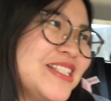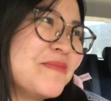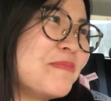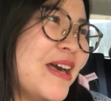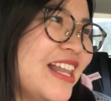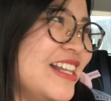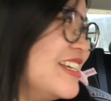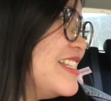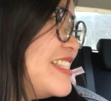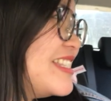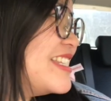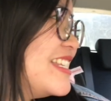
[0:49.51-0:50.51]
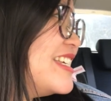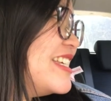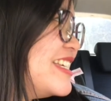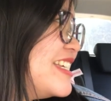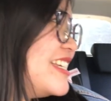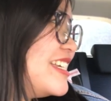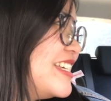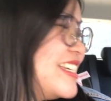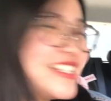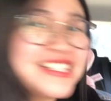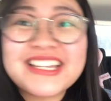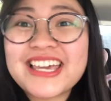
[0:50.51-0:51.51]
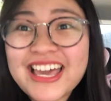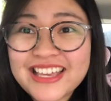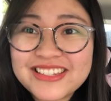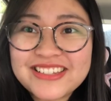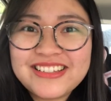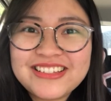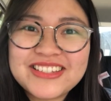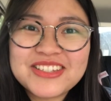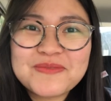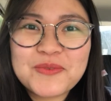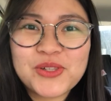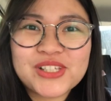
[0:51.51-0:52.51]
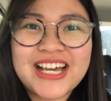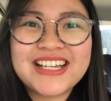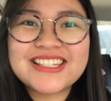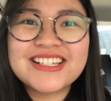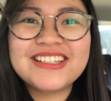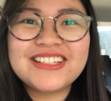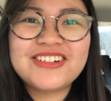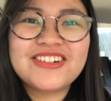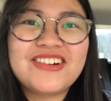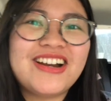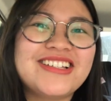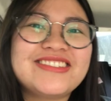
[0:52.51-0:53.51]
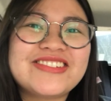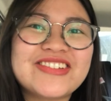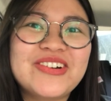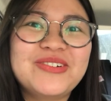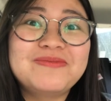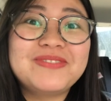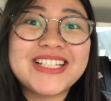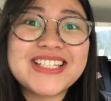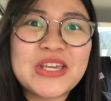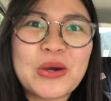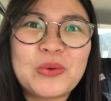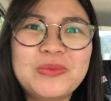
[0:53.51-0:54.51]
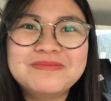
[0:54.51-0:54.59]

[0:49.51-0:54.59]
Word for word: palace. It's a castle. It's a small castle near Graz. So let's go!